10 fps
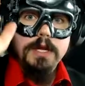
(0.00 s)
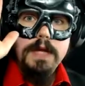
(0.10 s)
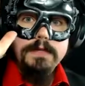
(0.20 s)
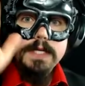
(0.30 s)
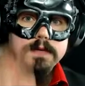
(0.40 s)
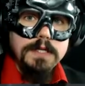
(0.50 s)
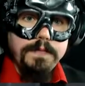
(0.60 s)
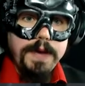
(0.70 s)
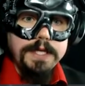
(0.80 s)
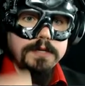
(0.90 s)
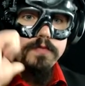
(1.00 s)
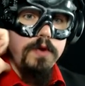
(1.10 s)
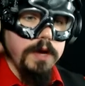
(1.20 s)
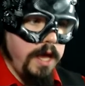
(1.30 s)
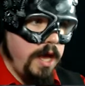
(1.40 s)
Good evening, chaps and chapettes.
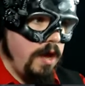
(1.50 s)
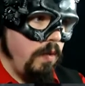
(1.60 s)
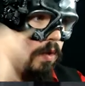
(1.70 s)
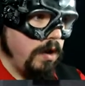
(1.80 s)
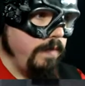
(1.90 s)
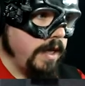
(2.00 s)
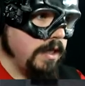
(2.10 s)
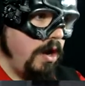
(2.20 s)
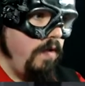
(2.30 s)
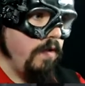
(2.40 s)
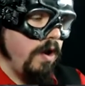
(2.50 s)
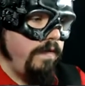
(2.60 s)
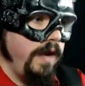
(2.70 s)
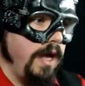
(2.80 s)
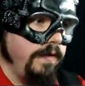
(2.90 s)
Roggor here. Welcome back to
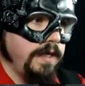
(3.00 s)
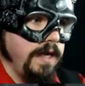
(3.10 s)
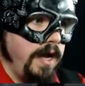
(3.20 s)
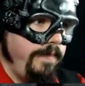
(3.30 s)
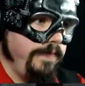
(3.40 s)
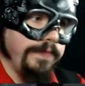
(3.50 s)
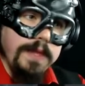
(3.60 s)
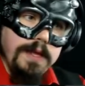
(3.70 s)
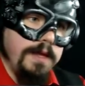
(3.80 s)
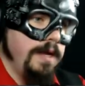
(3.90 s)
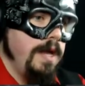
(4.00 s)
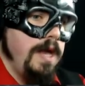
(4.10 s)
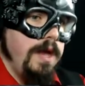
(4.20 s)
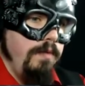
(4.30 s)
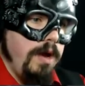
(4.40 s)
Overgrowth. Last time,
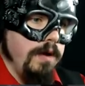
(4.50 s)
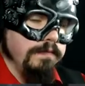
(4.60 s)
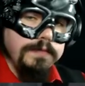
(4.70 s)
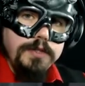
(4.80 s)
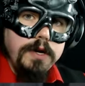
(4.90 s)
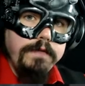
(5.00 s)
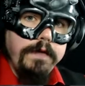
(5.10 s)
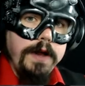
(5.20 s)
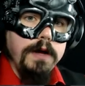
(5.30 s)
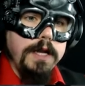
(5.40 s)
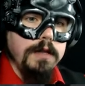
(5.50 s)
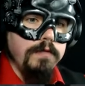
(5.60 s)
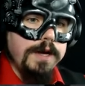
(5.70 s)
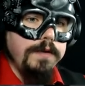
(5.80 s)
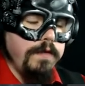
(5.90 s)
well, trying to find our little
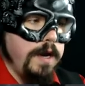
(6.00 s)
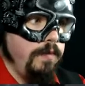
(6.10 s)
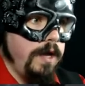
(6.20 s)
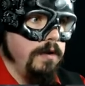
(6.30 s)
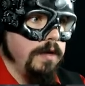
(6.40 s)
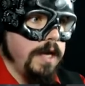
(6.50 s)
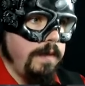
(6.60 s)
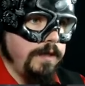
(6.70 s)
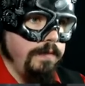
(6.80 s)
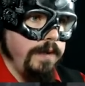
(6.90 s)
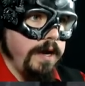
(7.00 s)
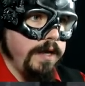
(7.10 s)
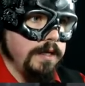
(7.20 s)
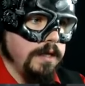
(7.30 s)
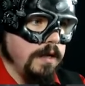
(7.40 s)
ratty friend, we got captured
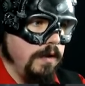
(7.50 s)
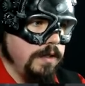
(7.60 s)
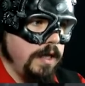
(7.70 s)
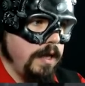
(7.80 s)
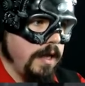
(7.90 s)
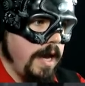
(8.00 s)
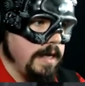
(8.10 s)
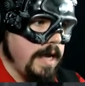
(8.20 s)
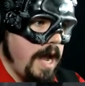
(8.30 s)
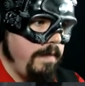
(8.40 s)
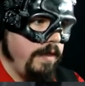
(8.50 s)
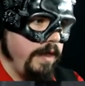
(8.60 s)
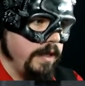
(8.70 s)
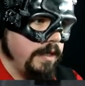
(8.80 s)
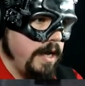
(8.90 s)
by the psychotic cat
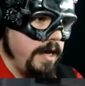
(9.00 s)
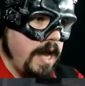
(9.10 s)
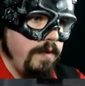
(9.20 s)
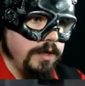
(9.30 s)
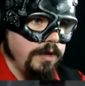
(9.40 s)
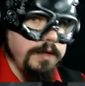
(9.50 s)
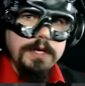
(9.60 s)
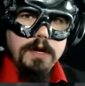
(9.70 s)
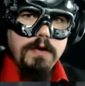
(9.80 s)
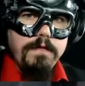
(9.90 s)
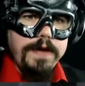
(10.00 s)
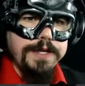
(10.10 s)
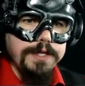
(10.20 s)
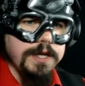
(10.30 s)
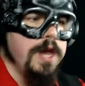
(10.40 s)
Amethyst, and now we're doing the good
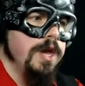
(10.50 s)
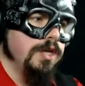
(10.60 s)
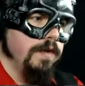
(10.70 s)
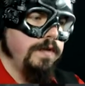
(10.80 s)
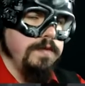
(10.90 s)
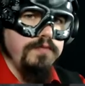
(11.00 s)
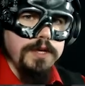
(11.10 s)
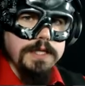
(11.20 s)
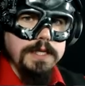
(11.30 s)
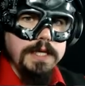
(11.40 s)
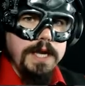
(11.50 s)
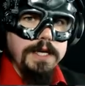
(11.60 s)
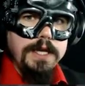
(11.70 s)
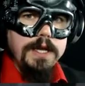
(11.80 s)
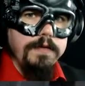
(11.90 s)
old-fashioned shove two prisoners
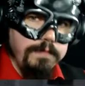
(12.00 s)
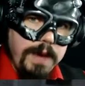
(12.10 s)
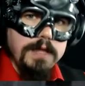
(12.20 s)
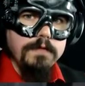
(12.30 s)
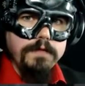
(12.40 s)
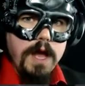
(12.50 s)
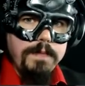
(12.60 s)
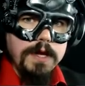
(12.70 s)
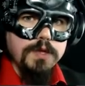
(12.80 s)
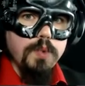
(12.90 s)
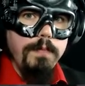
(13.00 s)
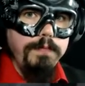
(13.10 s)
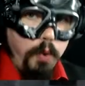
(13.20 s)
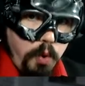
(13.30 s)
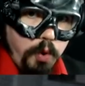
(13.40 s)
in, make them fight because we're
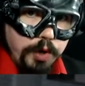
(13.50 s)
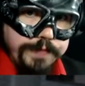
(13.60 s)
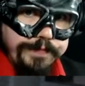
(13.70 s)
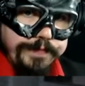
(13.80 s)
bored.